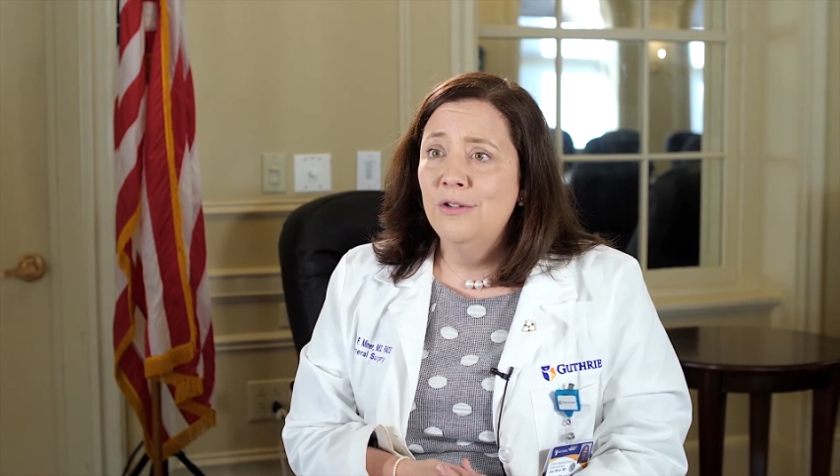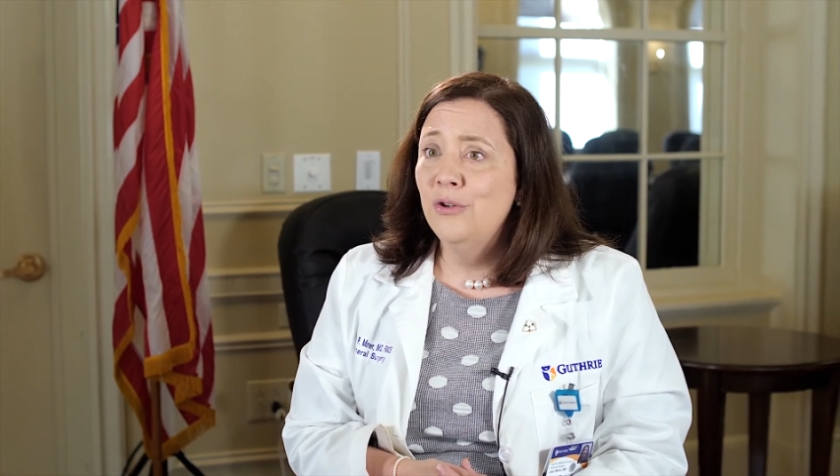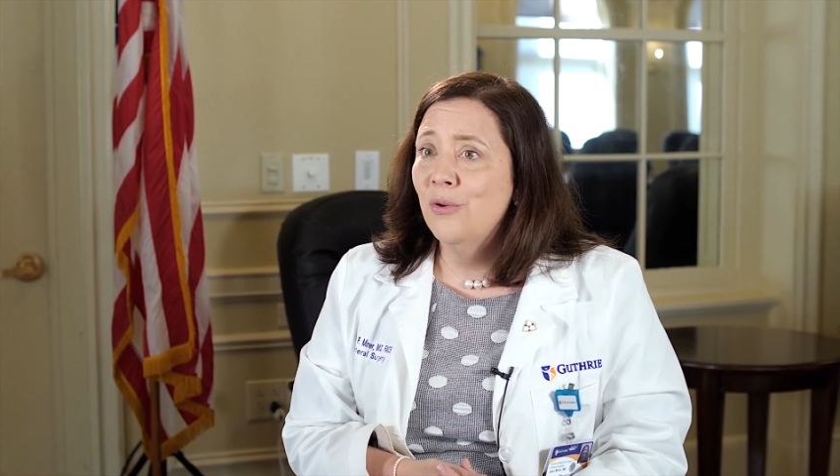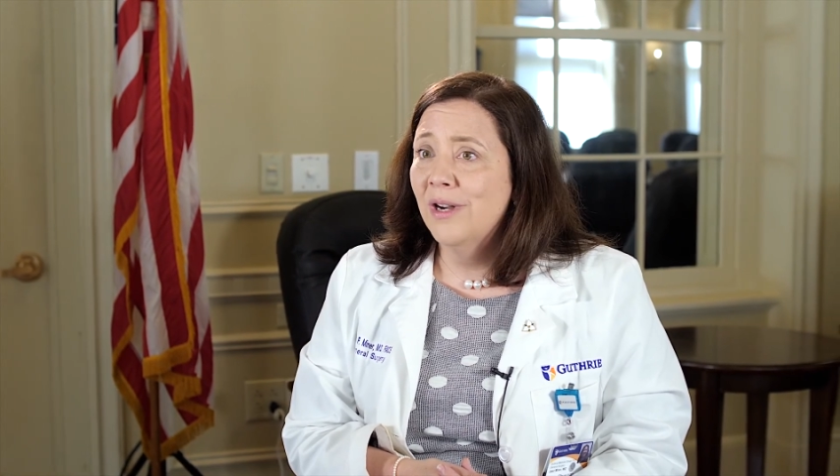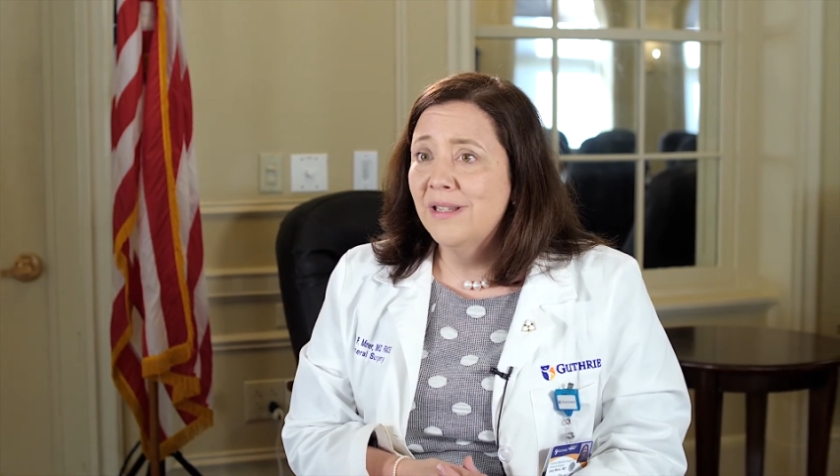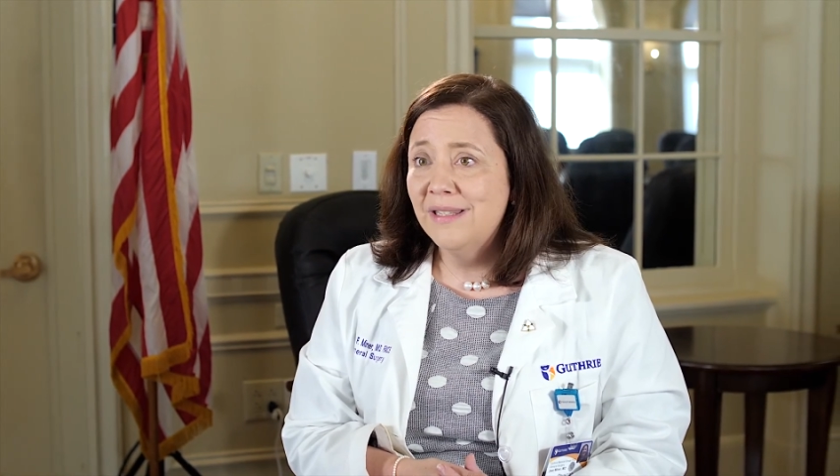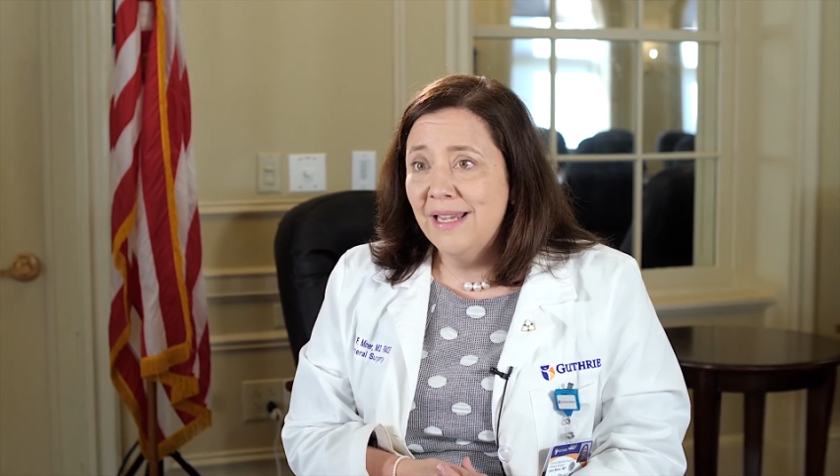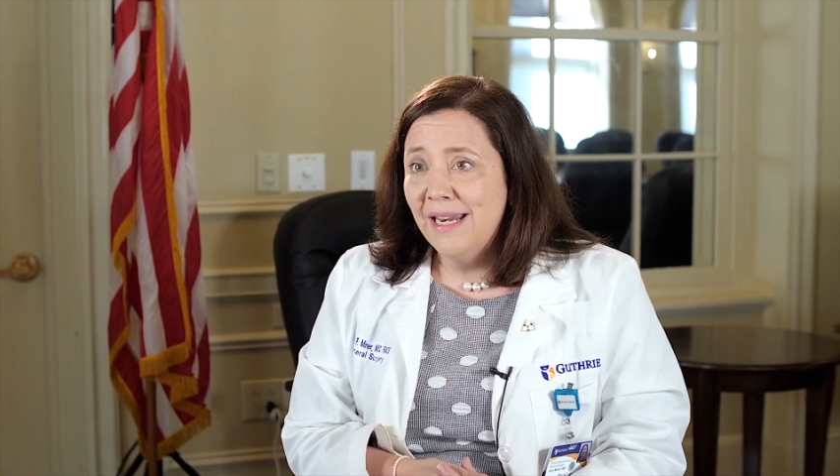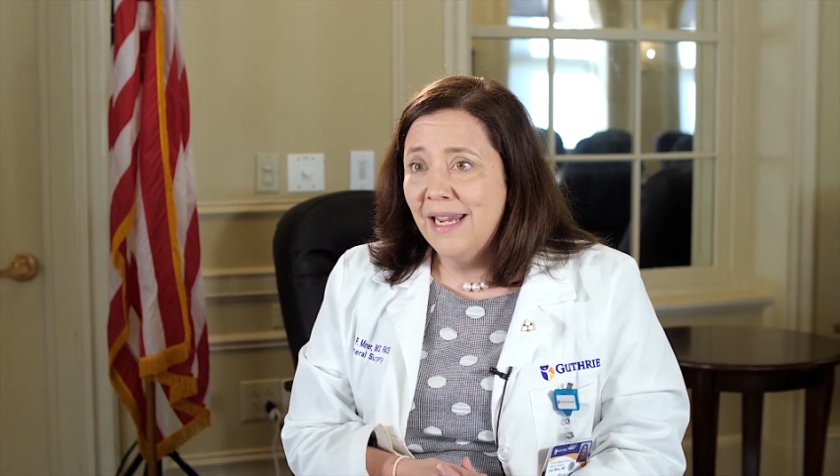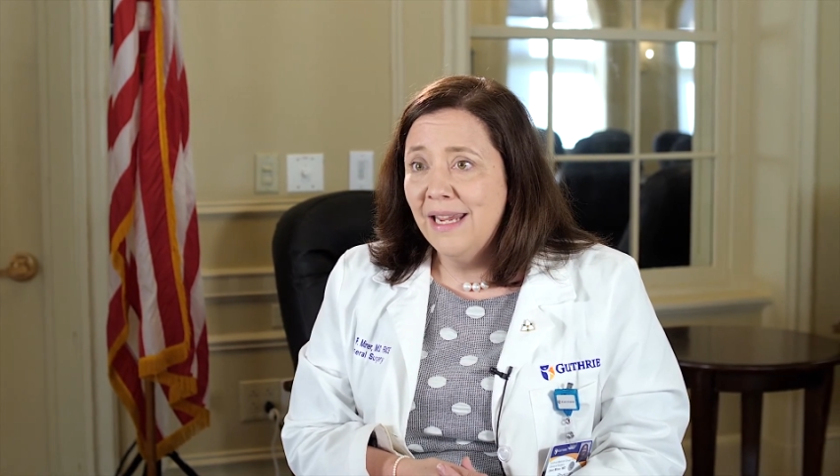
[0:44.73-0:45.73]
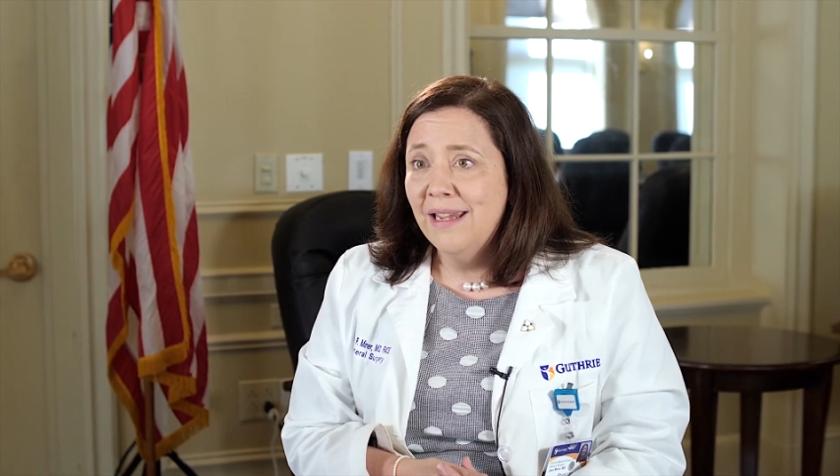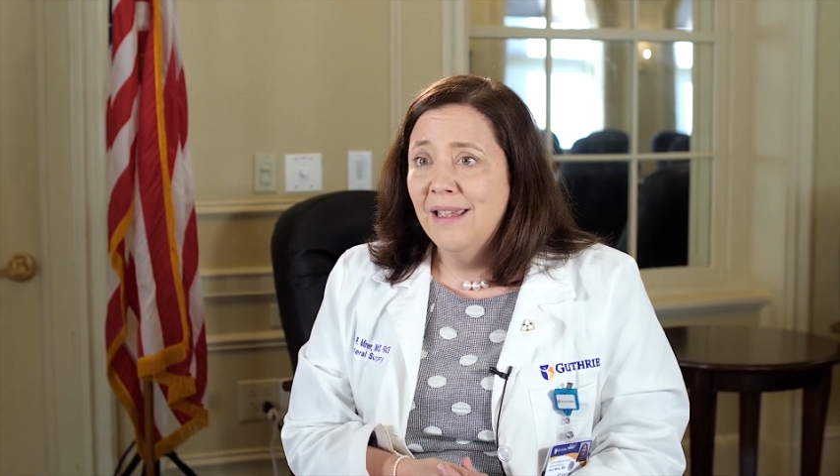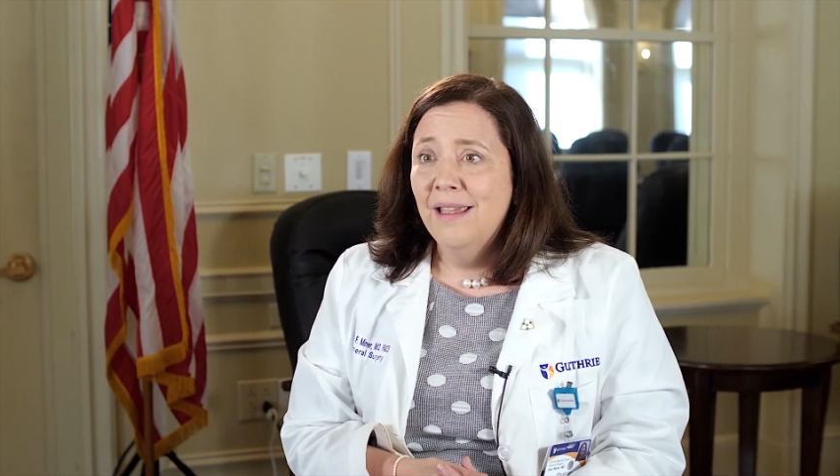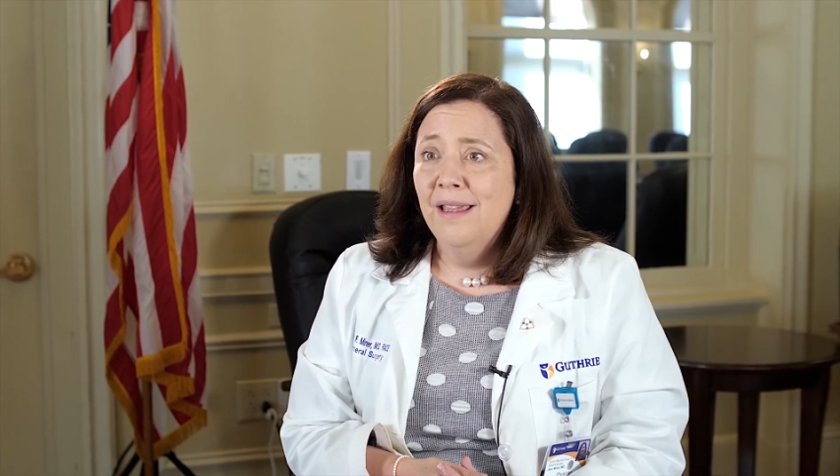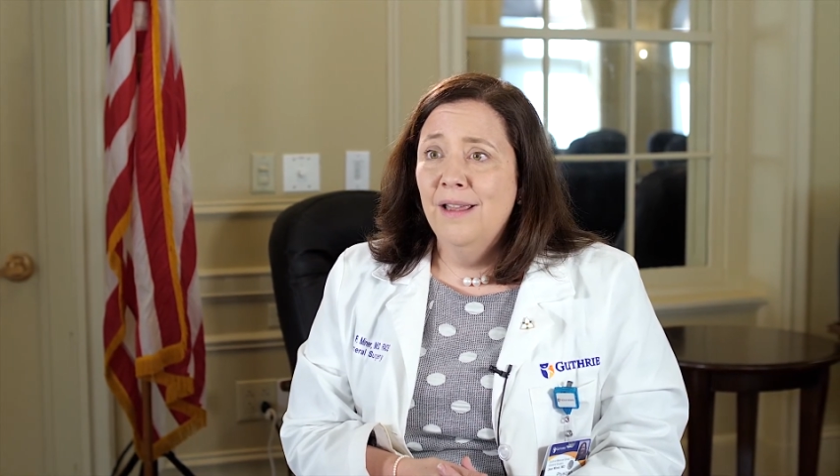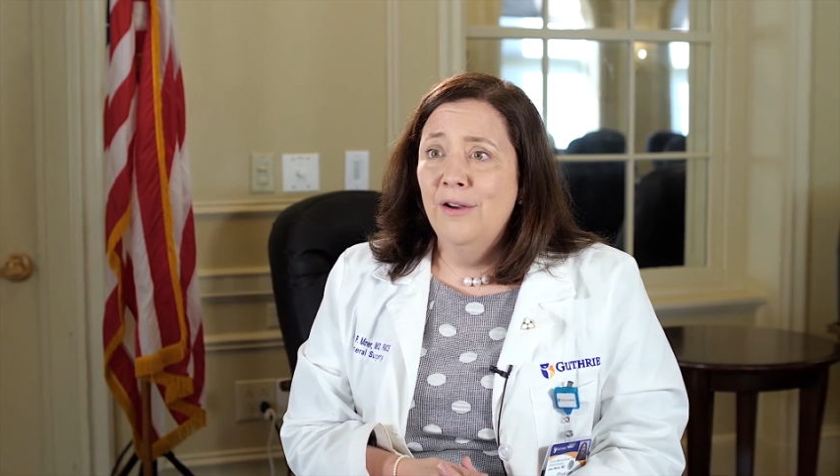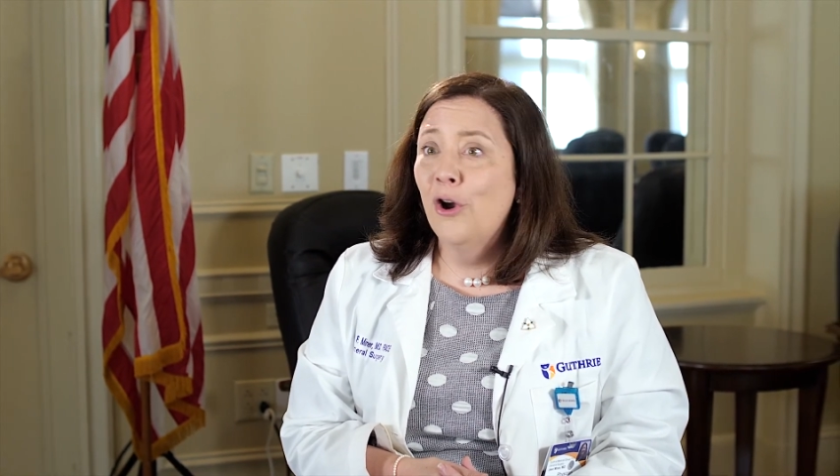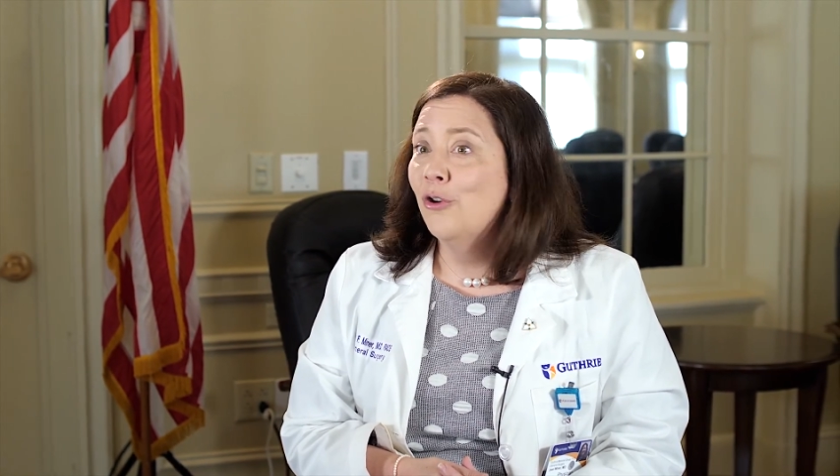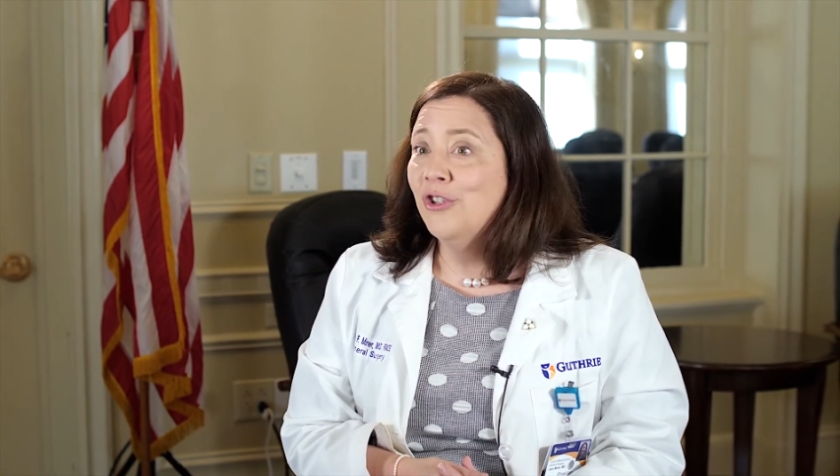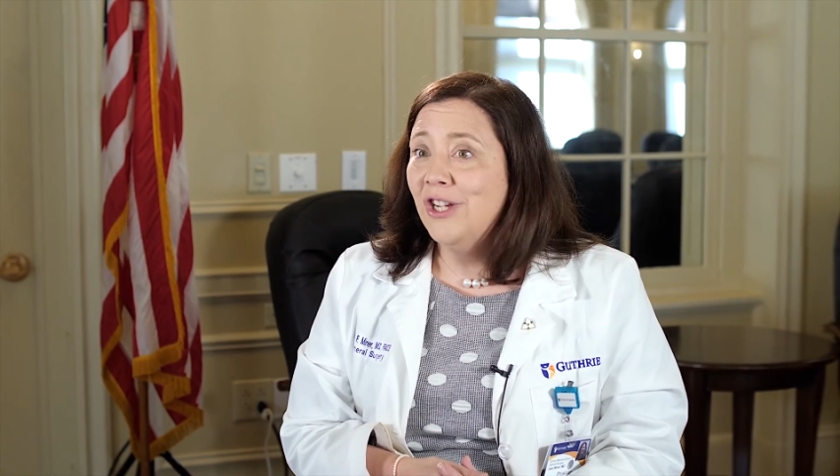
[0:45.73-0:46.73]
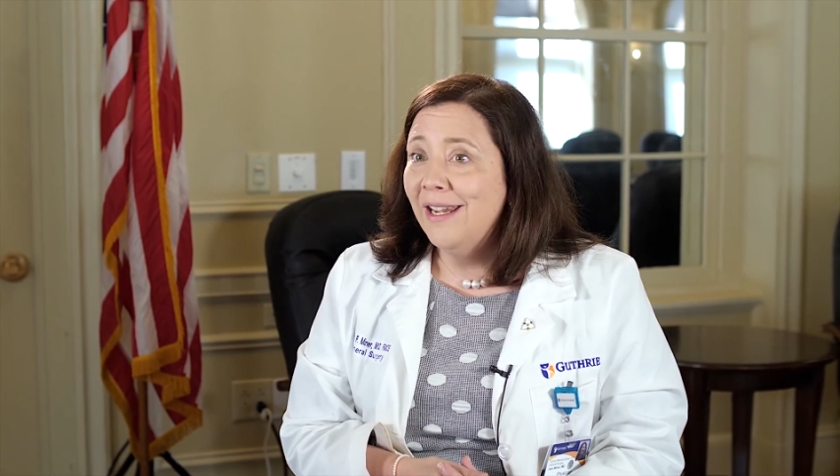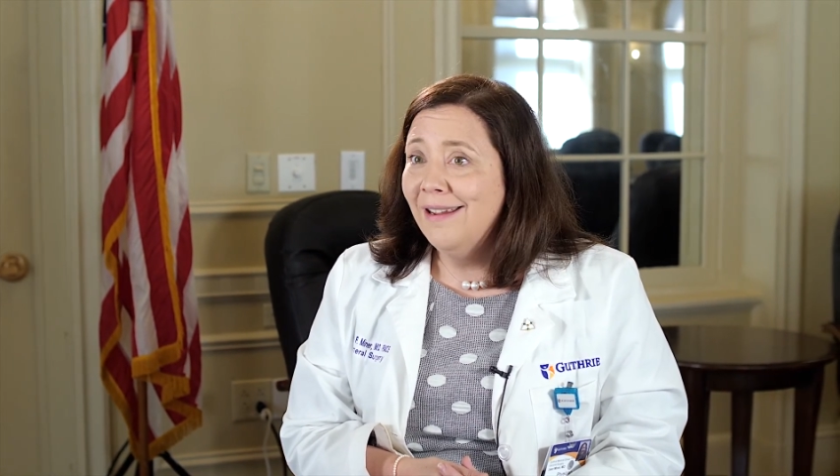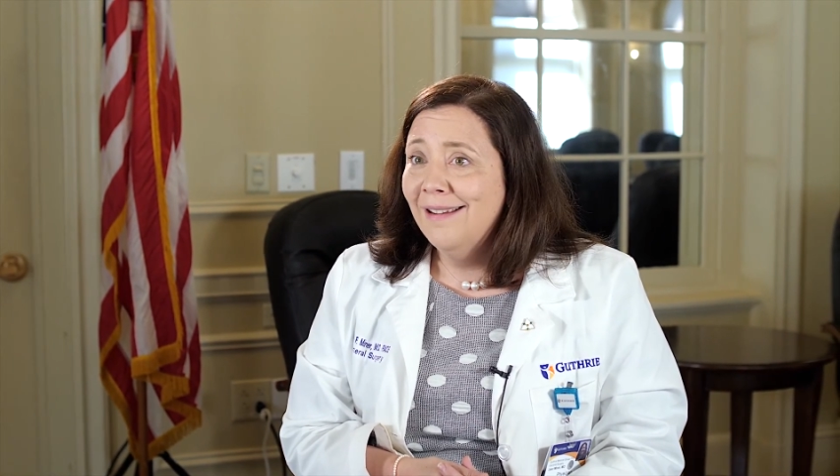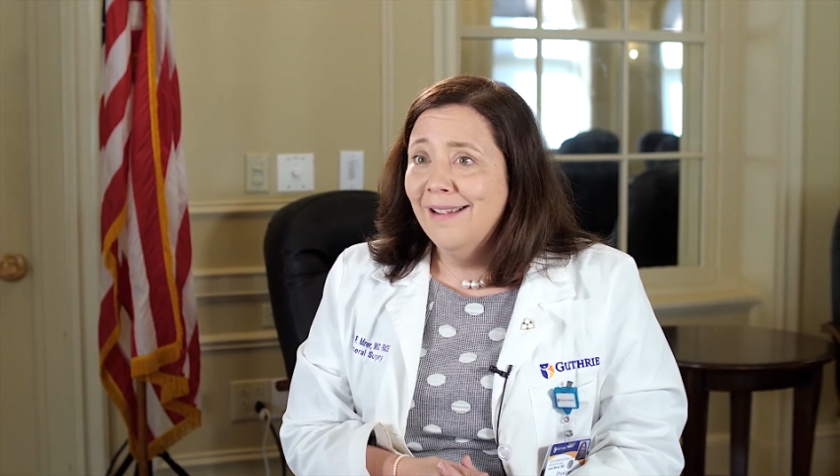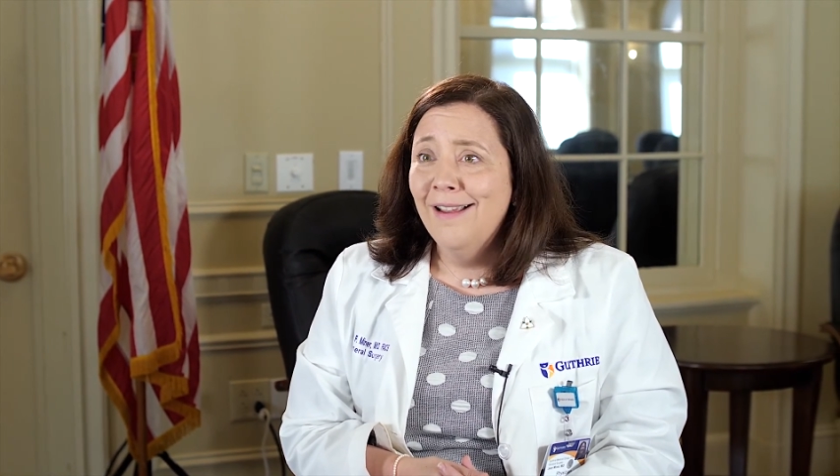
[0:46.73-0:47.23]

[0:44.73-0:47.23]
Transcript: New York City, Hershey.